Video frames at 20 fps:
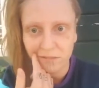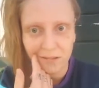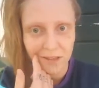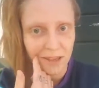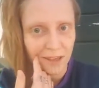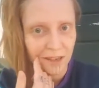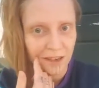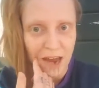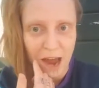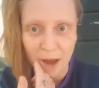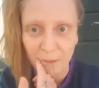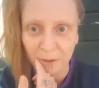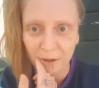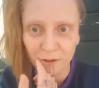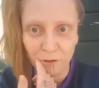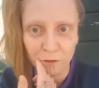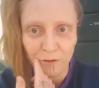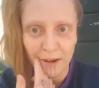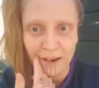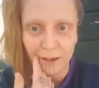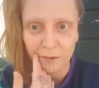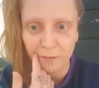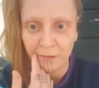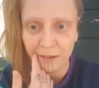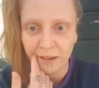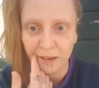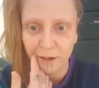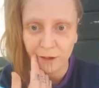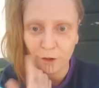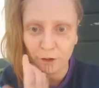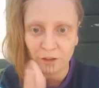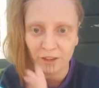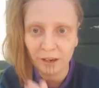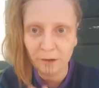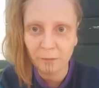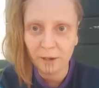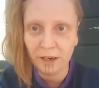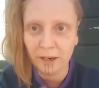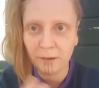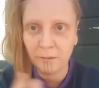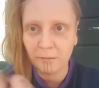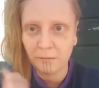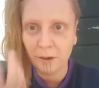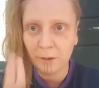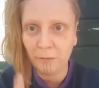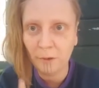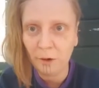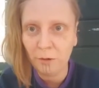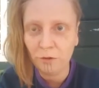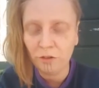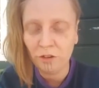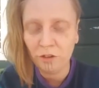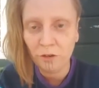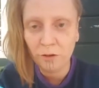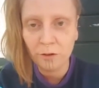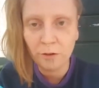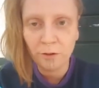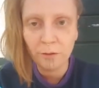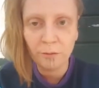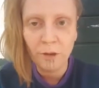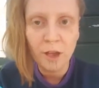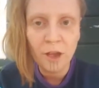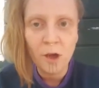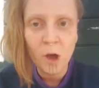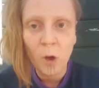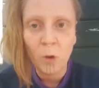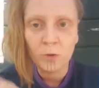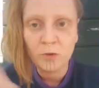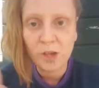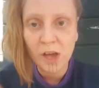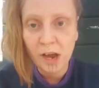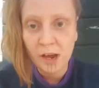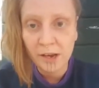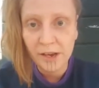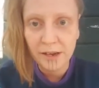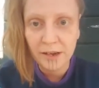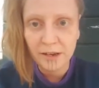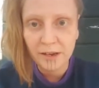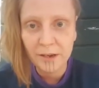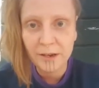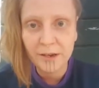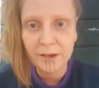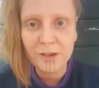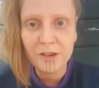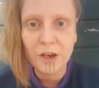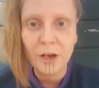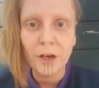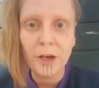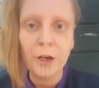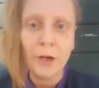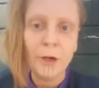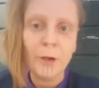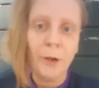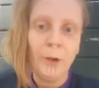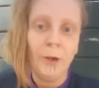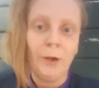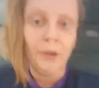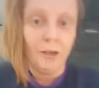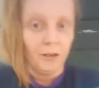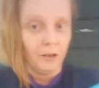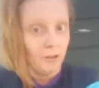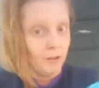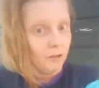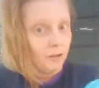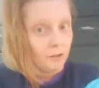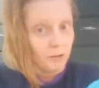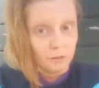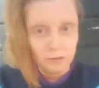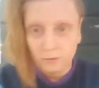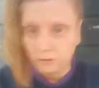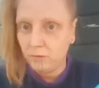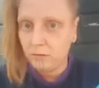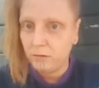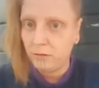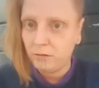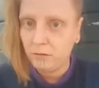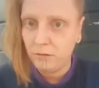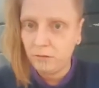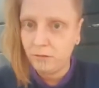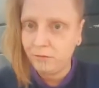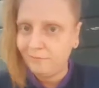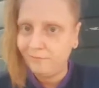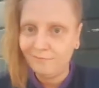it happens randomly, usually when I'm emotional, tired, or